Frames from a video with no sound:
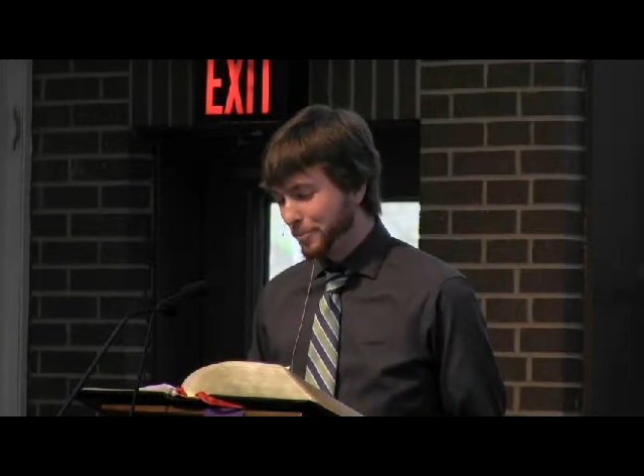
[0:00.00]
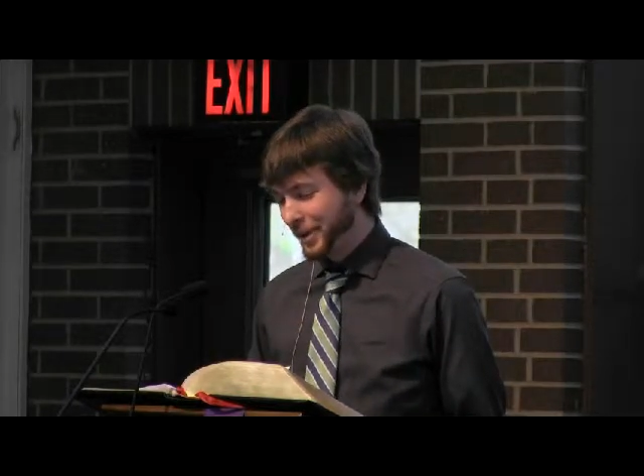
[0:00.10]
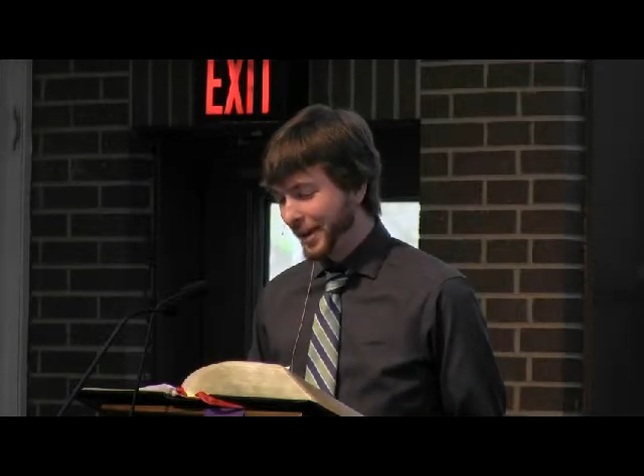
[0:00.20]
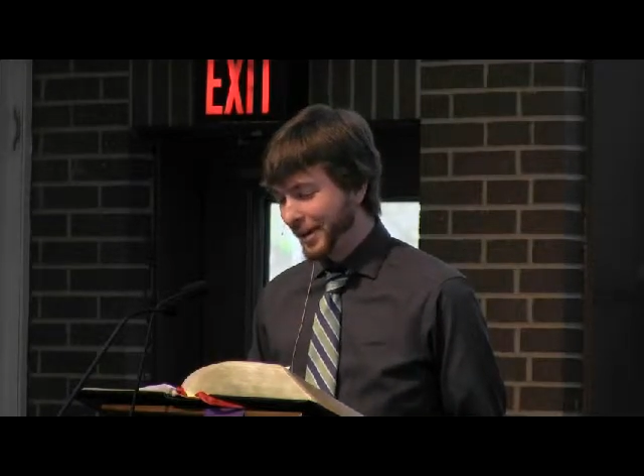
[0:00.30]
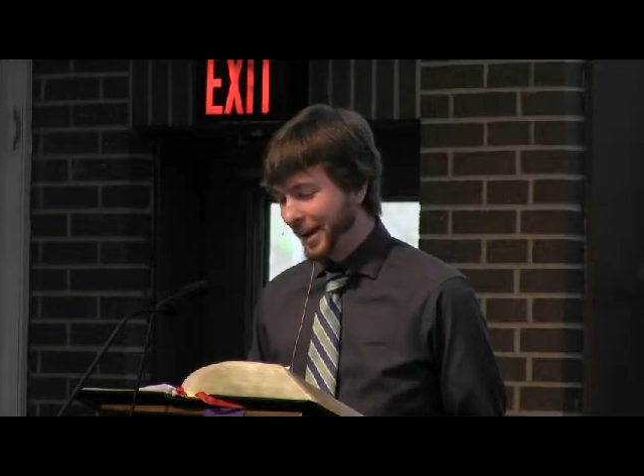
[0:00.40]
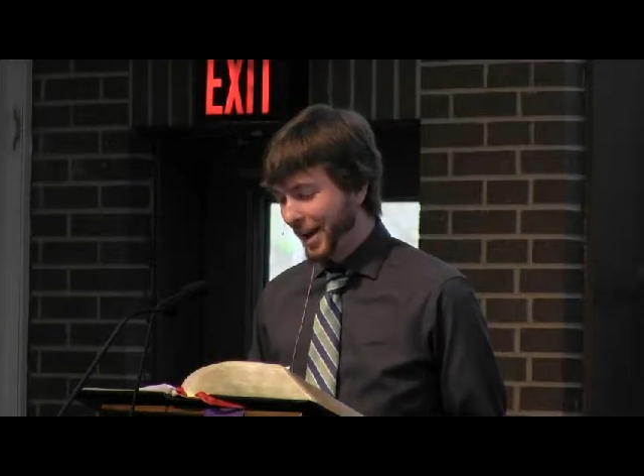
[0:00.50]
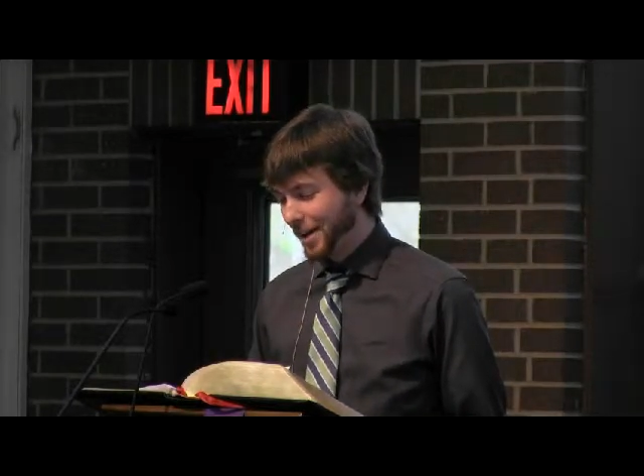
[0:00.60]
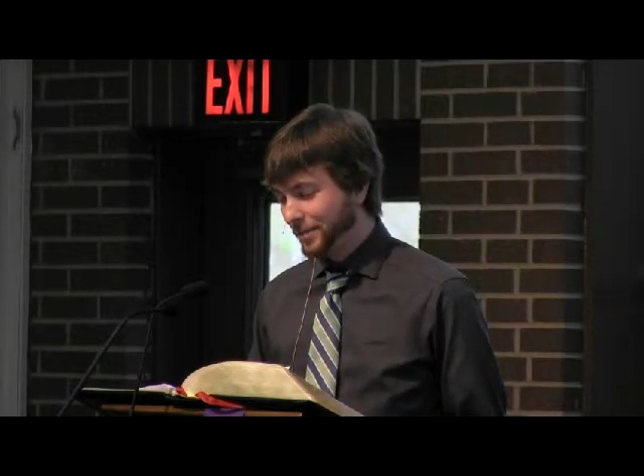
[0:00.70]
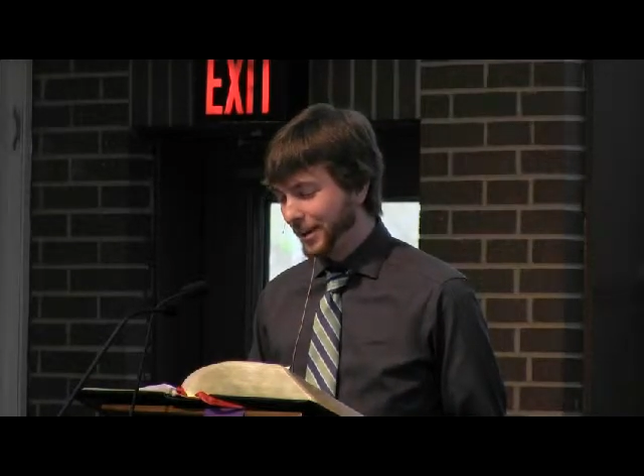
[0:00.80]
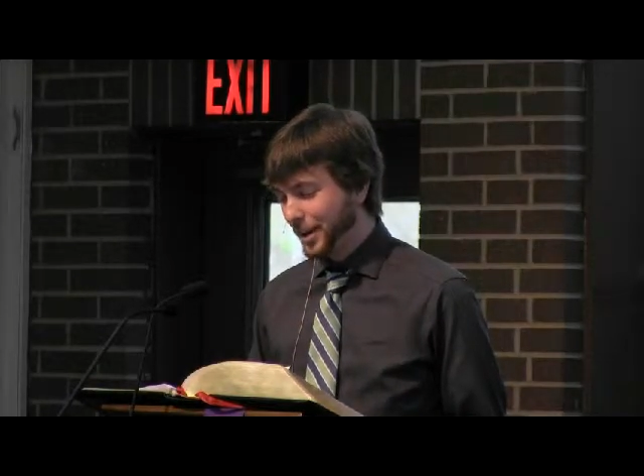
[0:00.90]
But
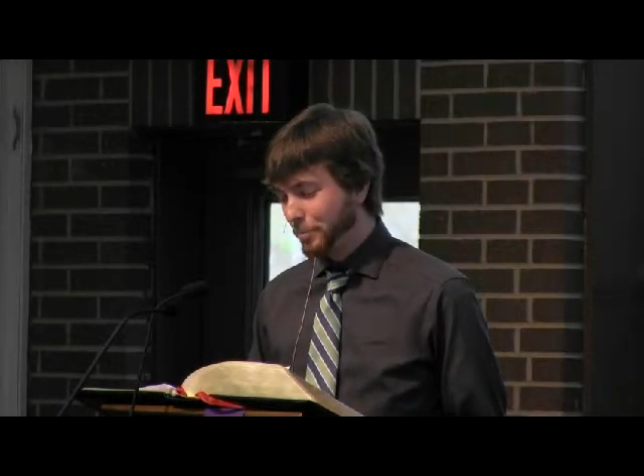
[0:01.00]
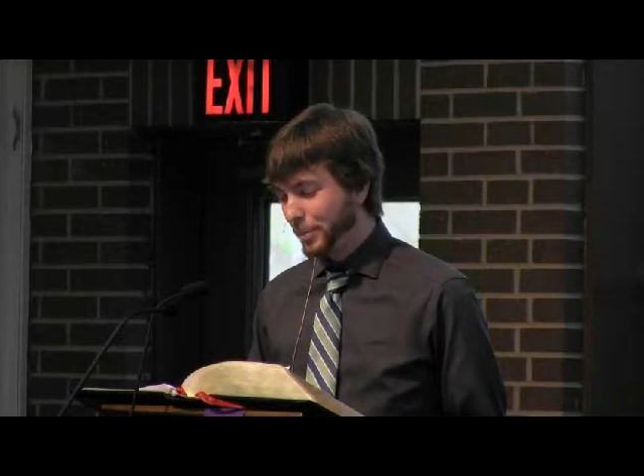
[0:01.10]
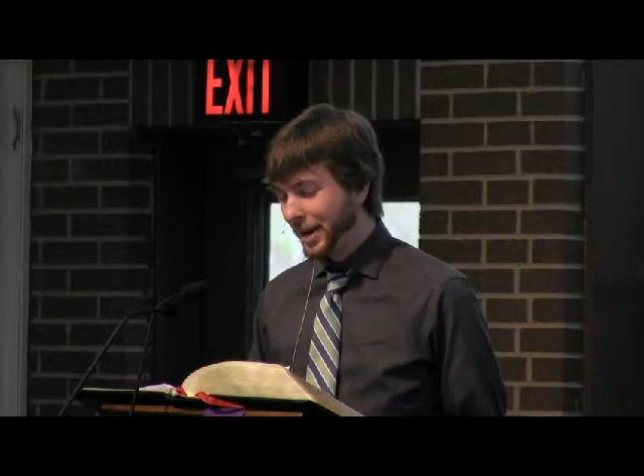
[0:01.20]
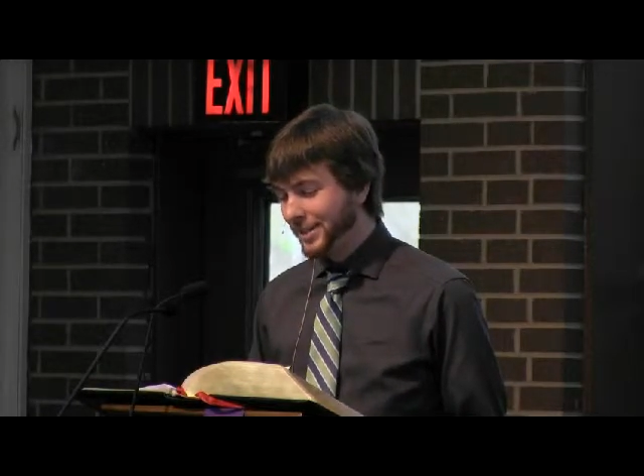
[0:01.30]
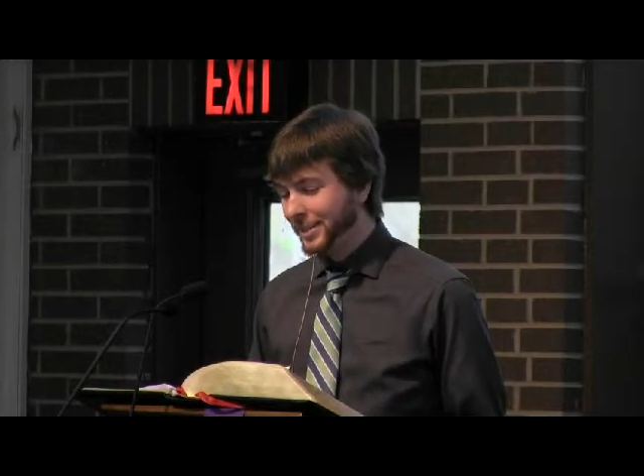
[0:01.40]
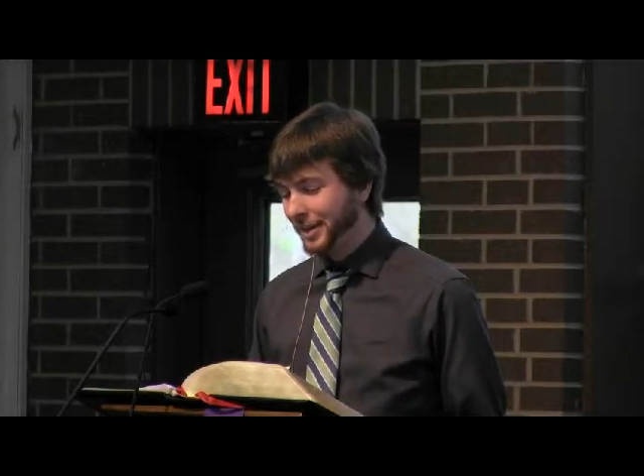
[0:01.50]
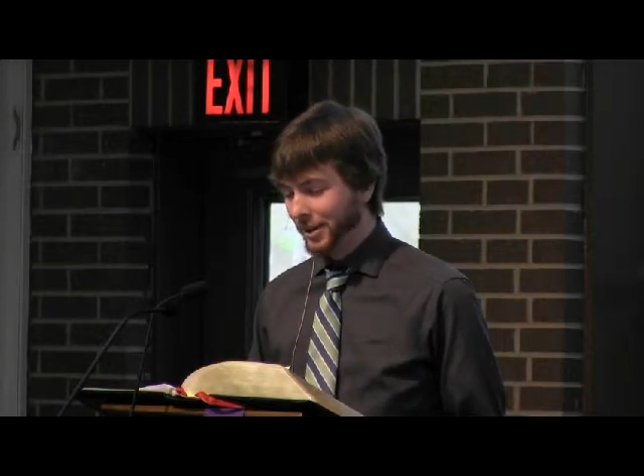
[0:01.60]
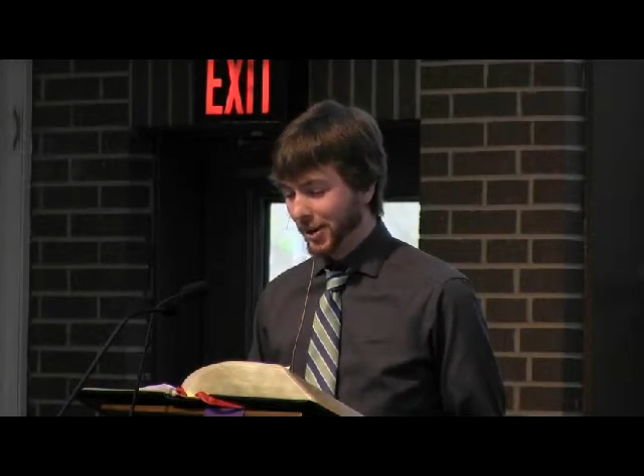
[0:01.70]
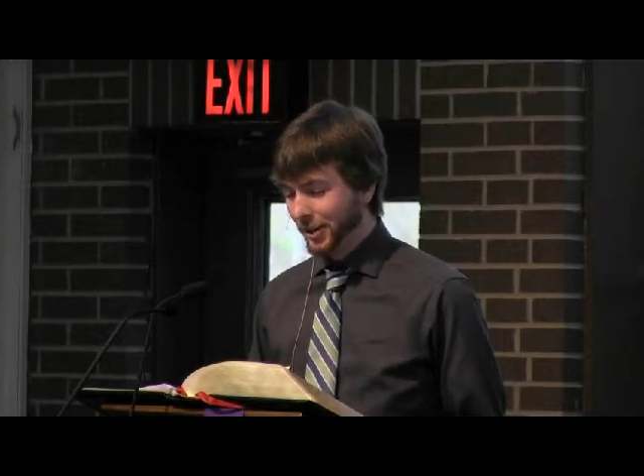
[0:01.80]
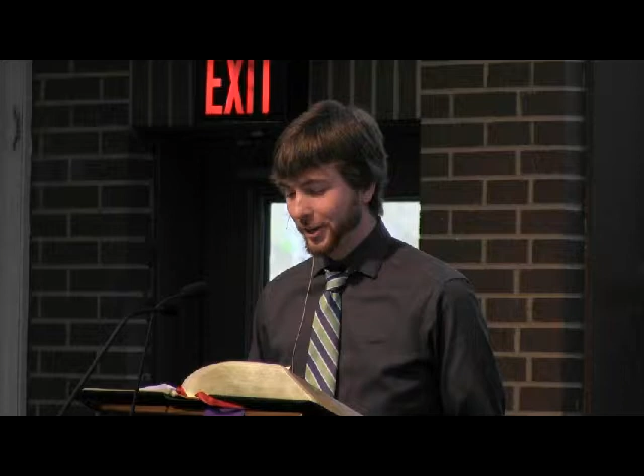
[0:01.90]
having a basic
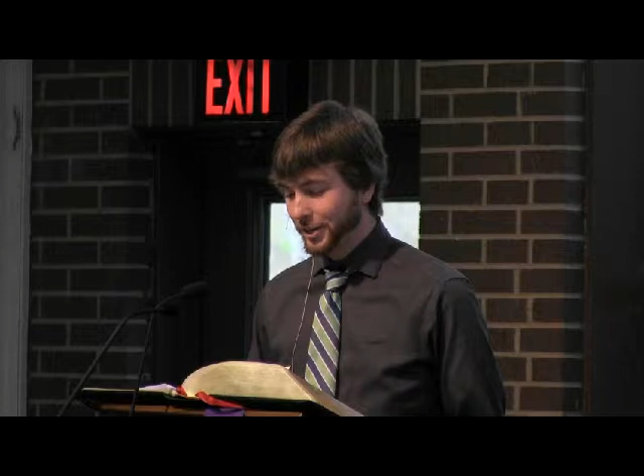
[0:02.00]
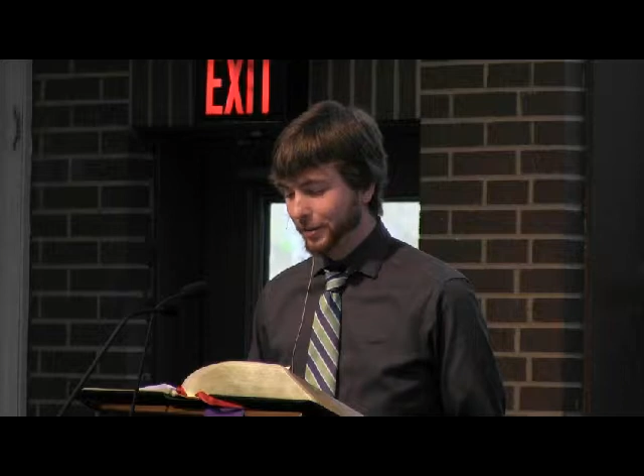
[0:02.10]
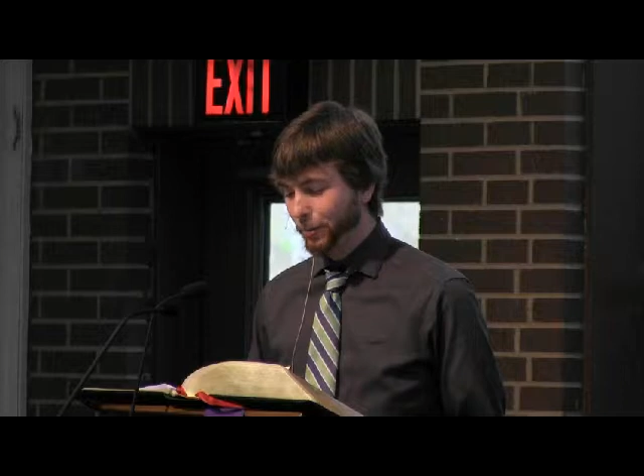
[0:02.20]
knowledge